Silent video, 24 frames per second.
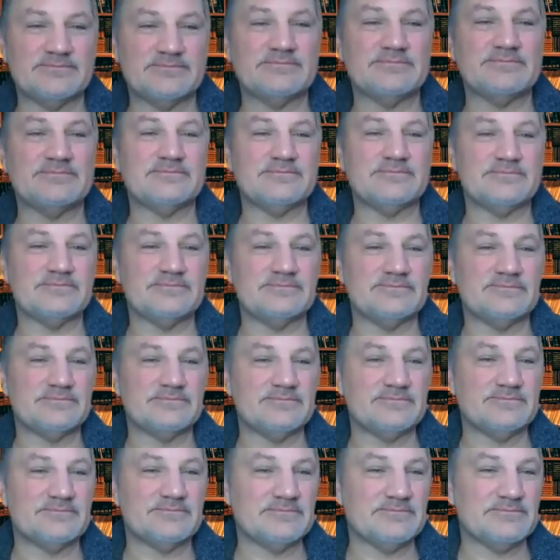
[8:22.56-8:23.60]

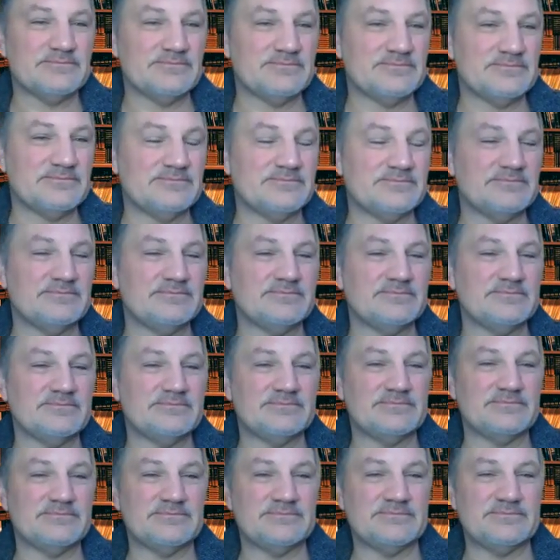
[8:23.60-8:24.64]

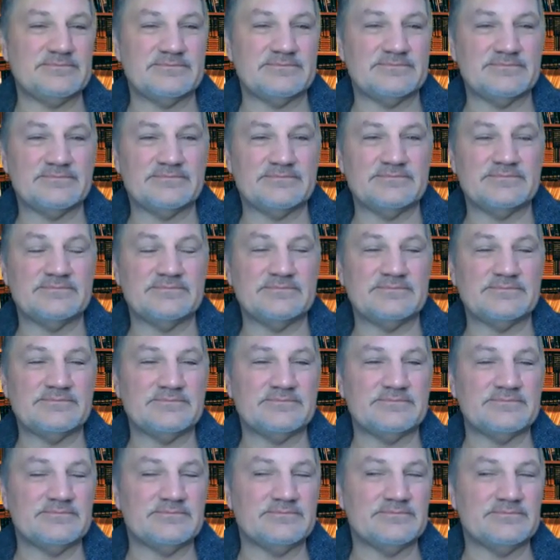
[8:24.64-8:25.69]

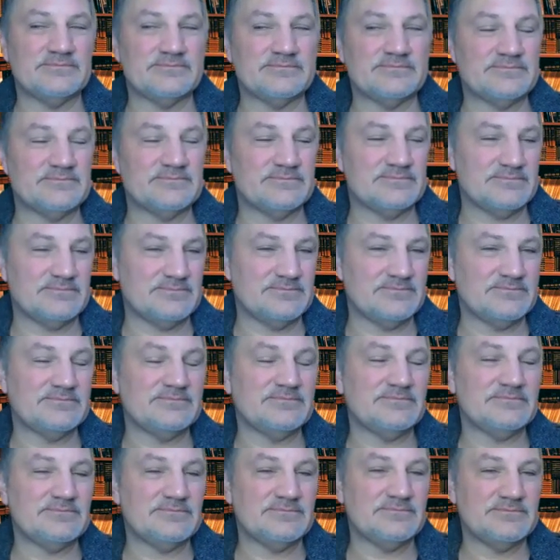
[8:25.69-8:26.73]

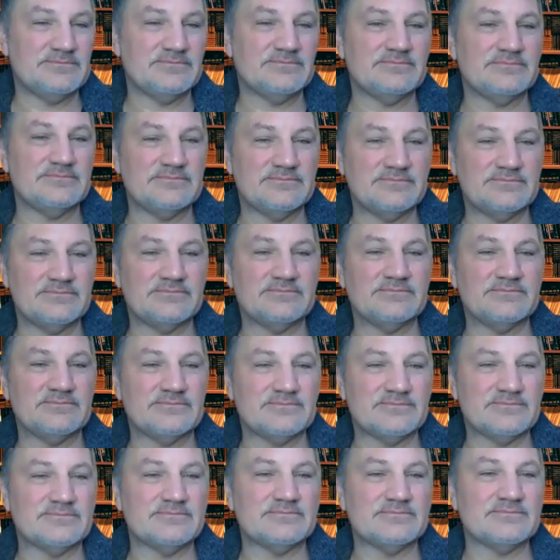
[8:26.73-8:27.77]

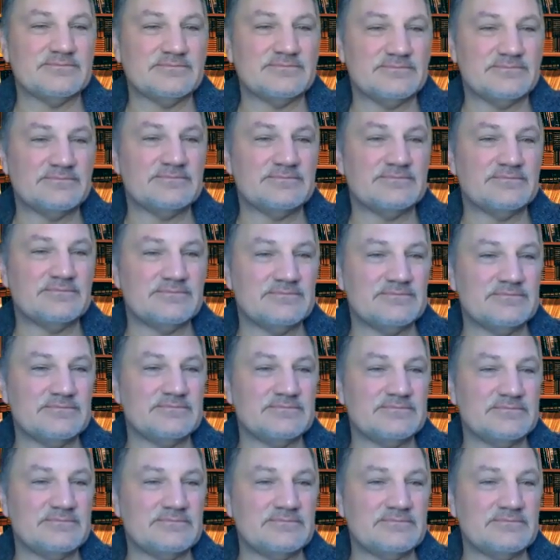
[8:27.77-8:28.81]

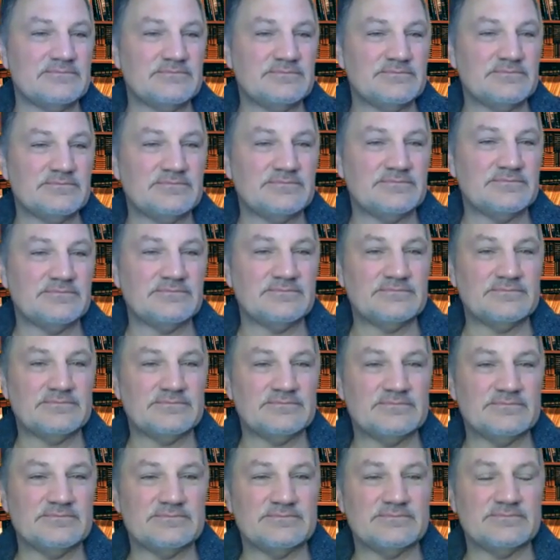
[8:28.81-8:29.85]

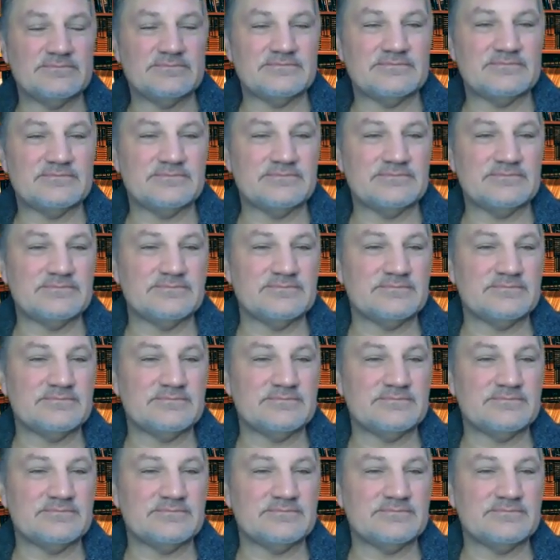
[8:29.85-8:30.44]
No words are spoken by the person on screen.